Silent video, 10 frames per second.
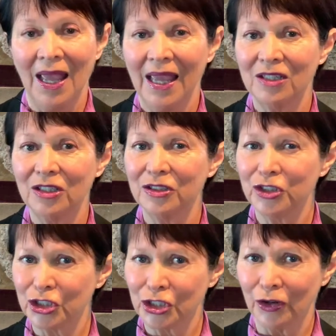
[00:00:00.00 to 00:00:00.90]
in
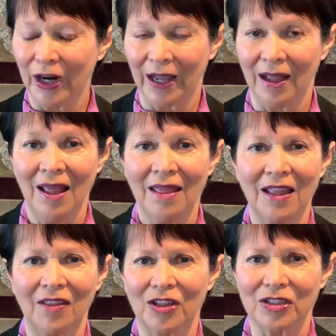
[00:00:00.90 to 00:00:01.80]
ensuring
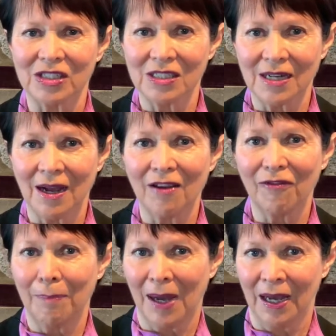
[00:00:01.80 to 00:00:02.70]
that their staff
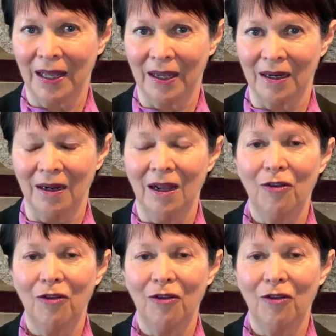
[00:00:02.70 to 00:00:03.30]
buy-in